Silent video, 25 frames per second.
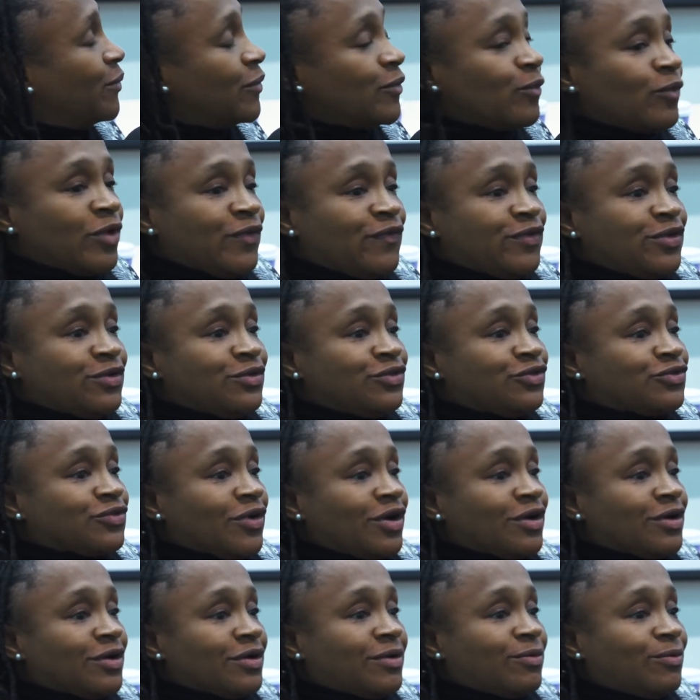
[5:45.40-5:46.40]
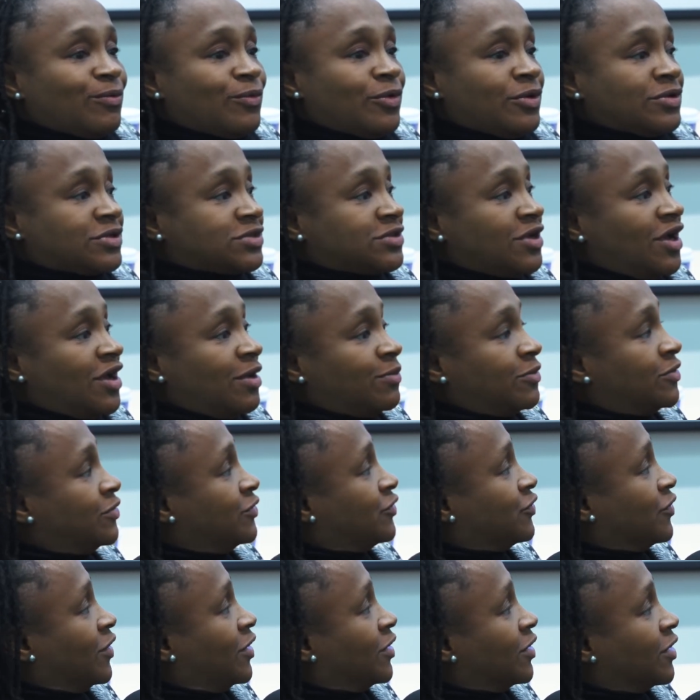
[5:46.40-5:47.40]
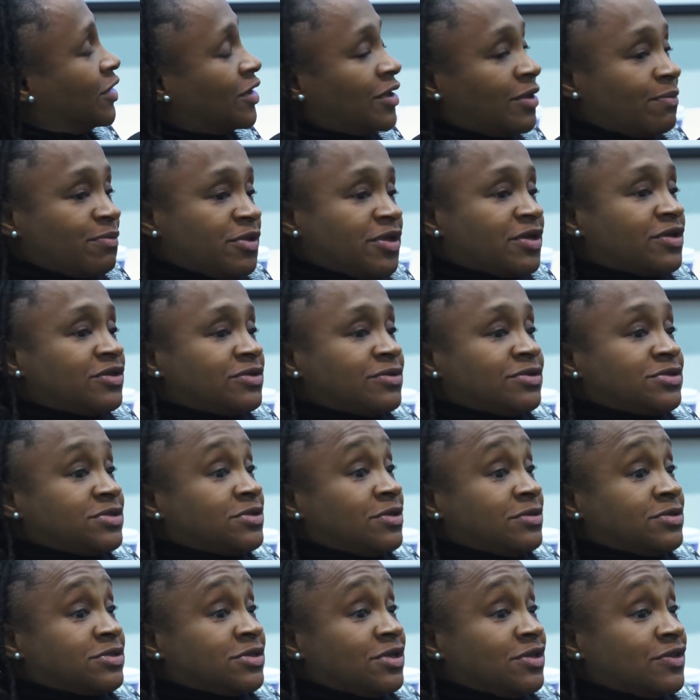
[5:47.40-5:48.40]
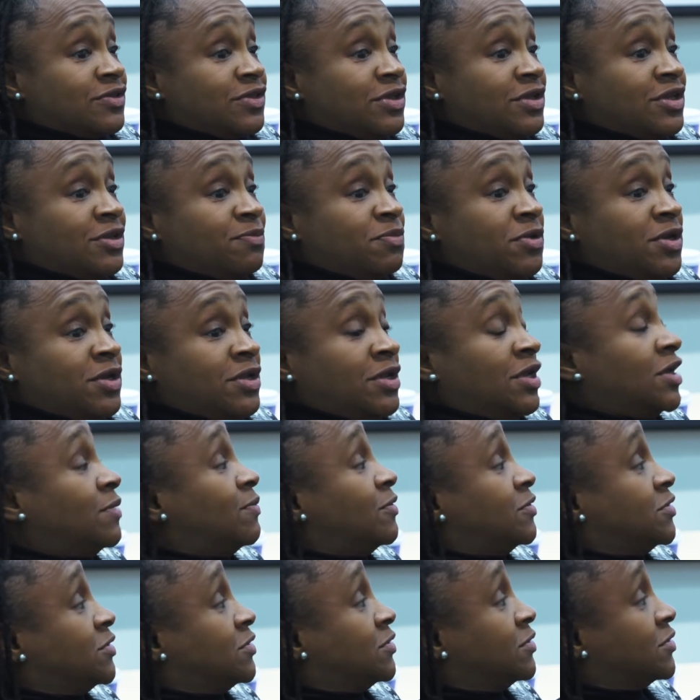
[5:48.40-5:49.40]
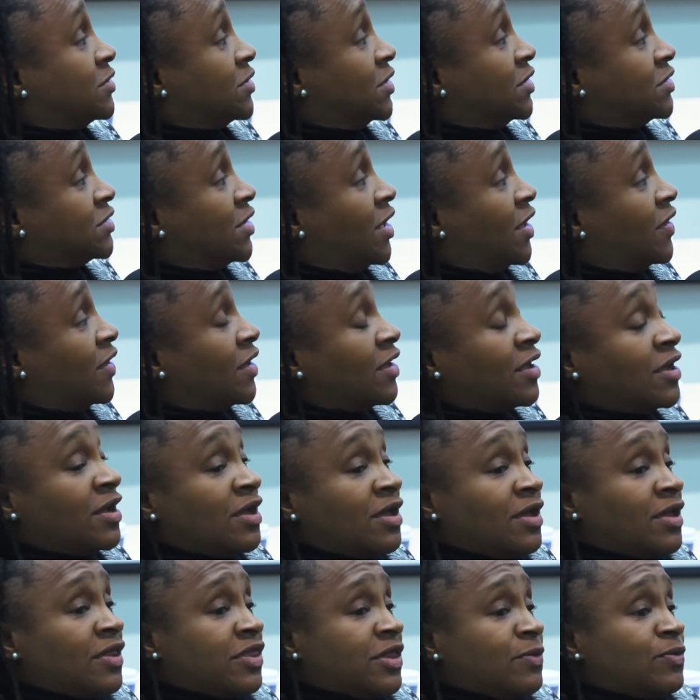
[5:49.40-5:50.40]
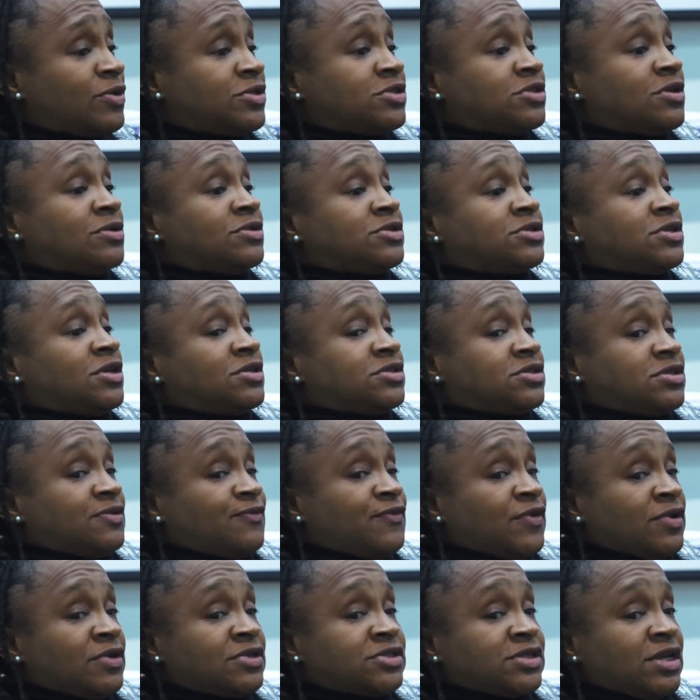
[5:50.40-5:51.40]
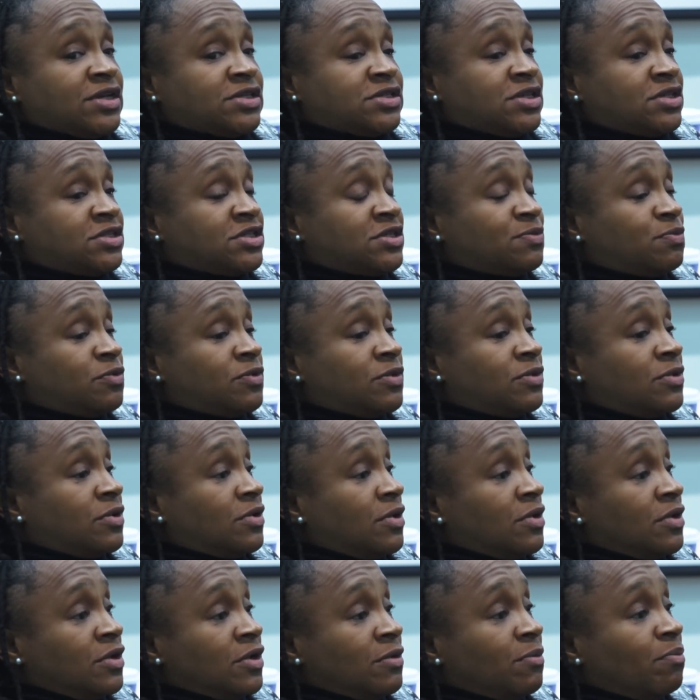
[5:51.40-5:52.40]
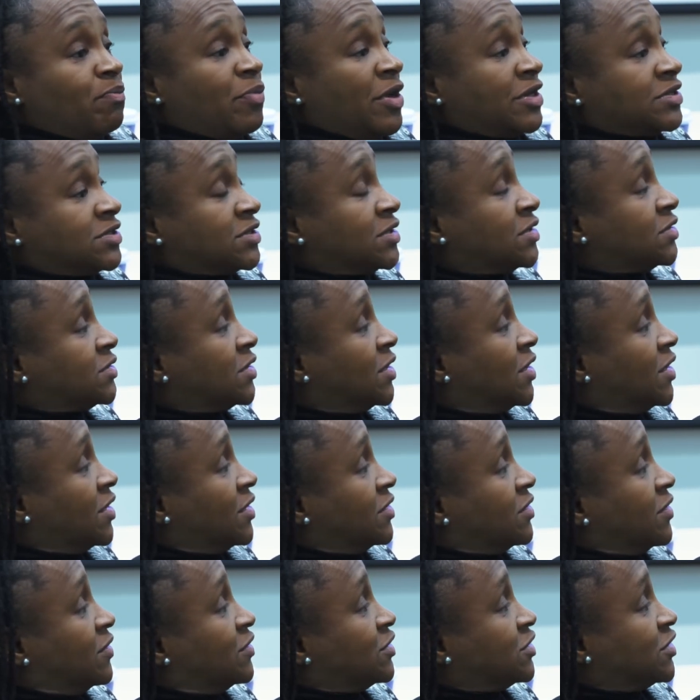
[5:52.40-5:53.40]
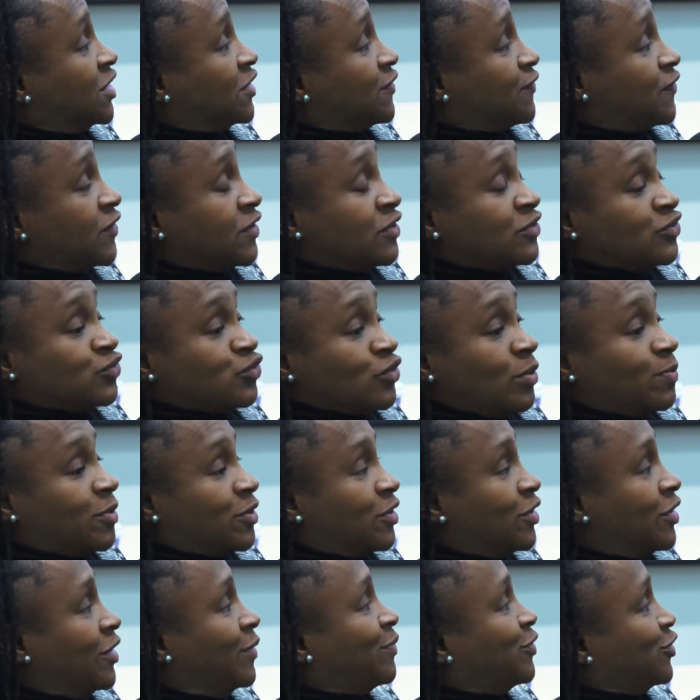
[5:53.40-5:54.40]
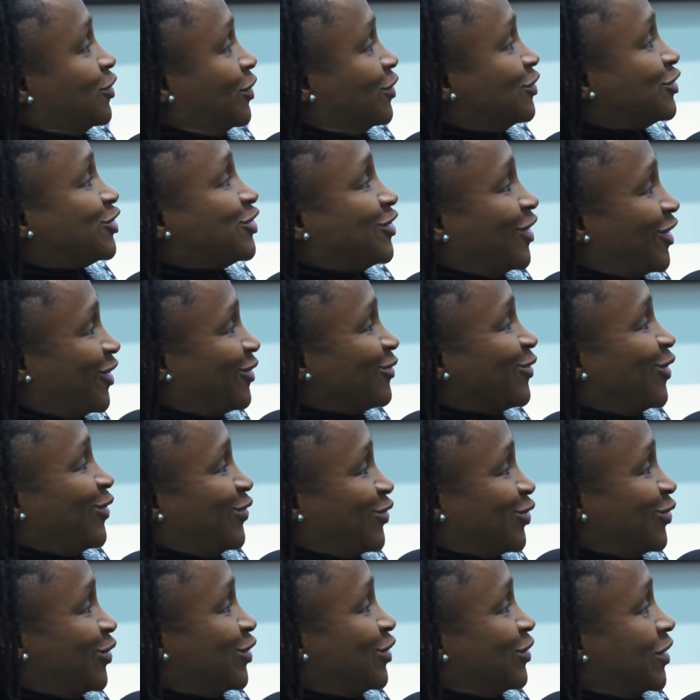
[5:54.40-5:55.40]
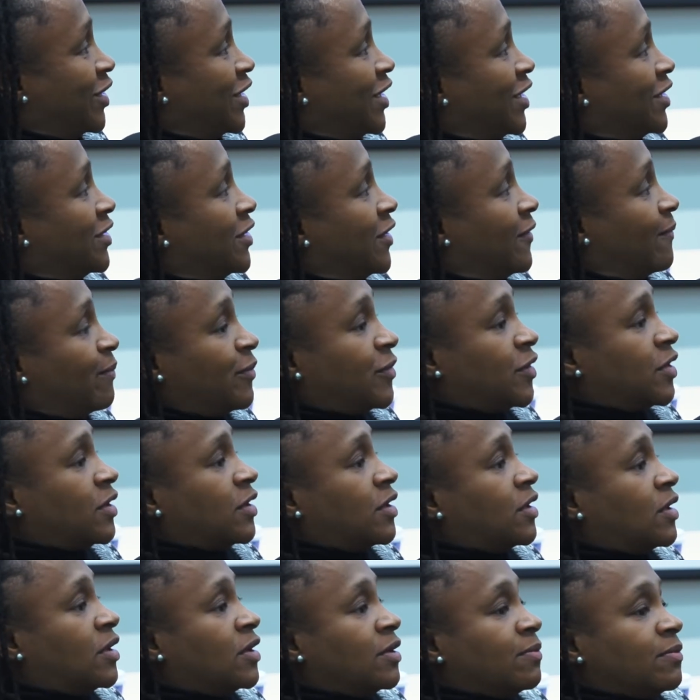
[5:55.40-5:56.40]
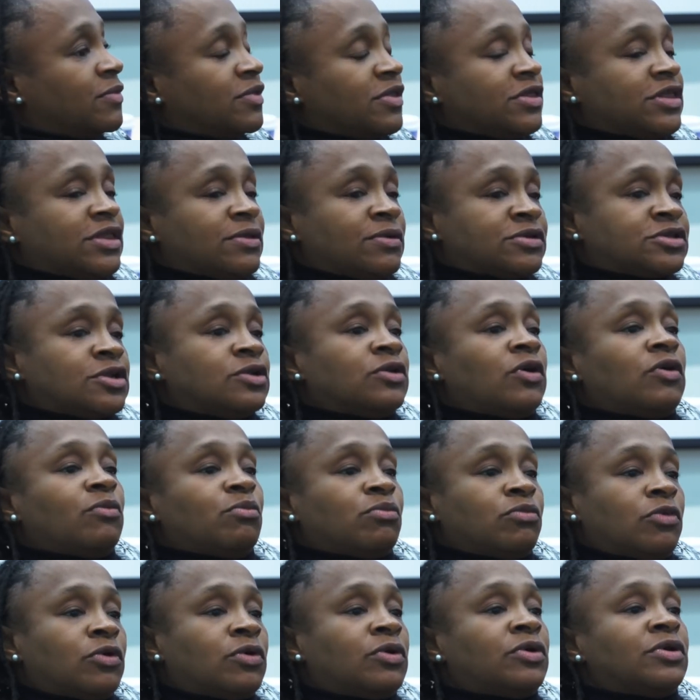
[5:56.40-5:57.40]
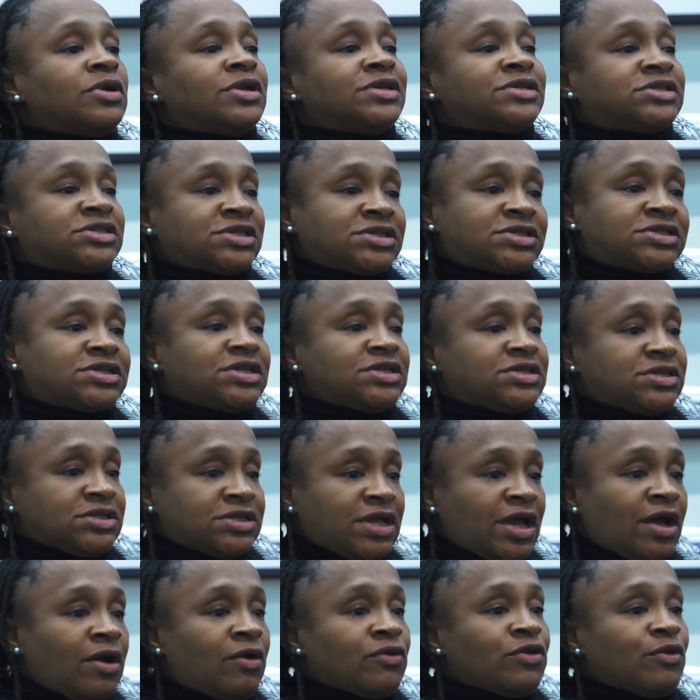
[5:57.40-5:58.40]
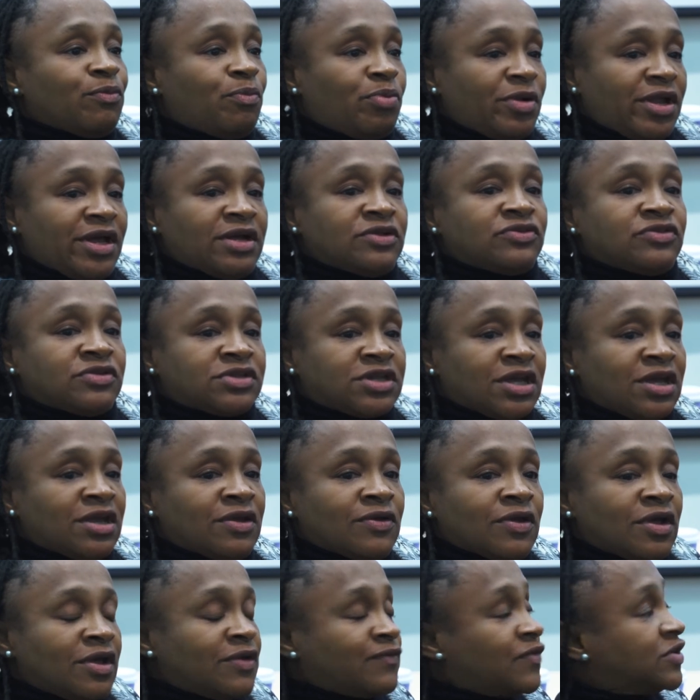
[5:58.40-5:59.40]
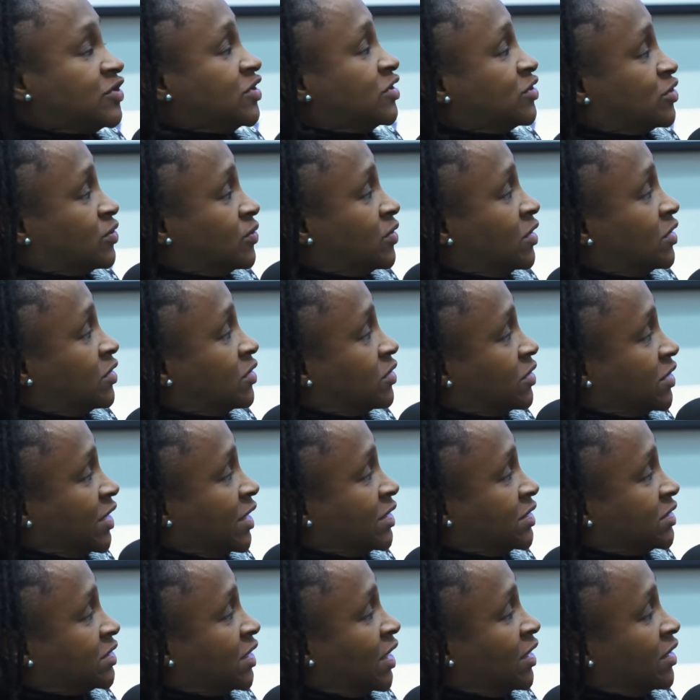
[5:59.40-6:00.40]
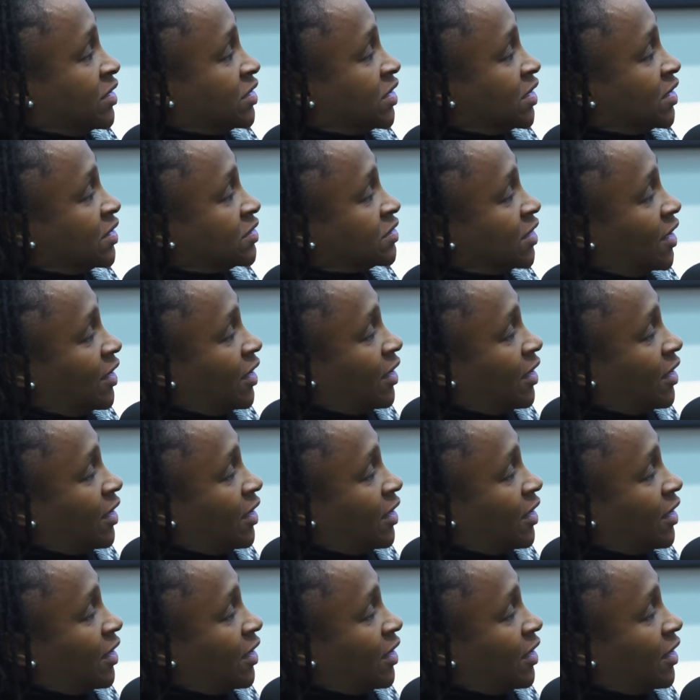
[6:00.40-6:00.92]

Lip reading: whether you drank, what time you drank, because there's no such thing as being able to do things like that. There was no such thing as accessible buses, no such thing as drop curbs, not roofs nodding ahead. There was a lot more logistics in how you planned your day for just doing day-to-day things.